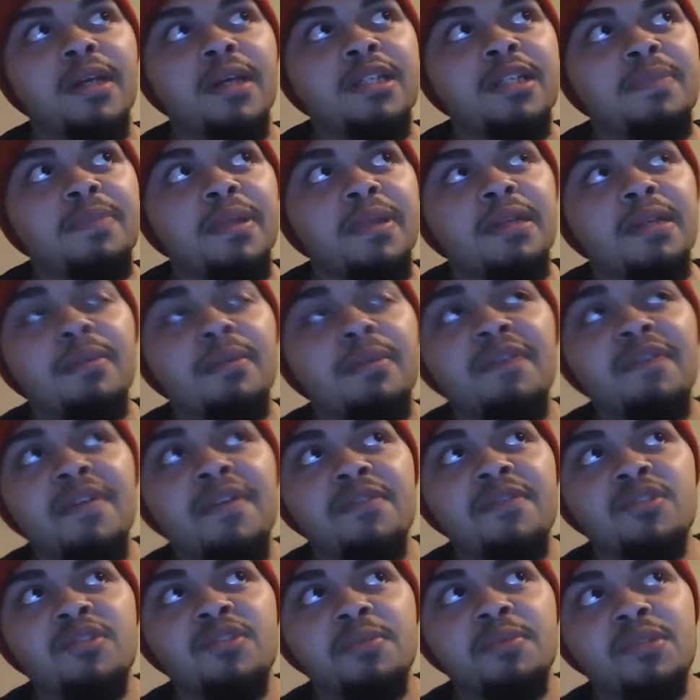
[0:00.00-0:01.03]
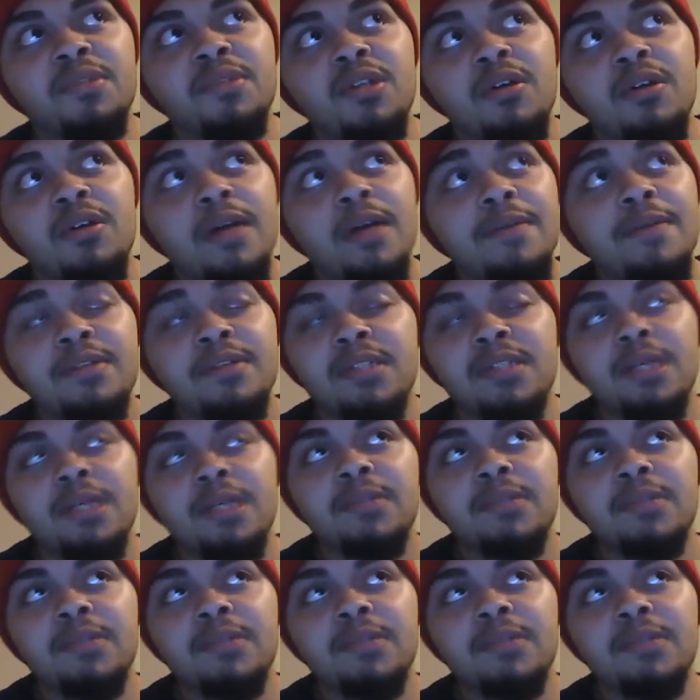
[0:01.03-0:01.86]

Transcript: He's been my favorite superstar ever since I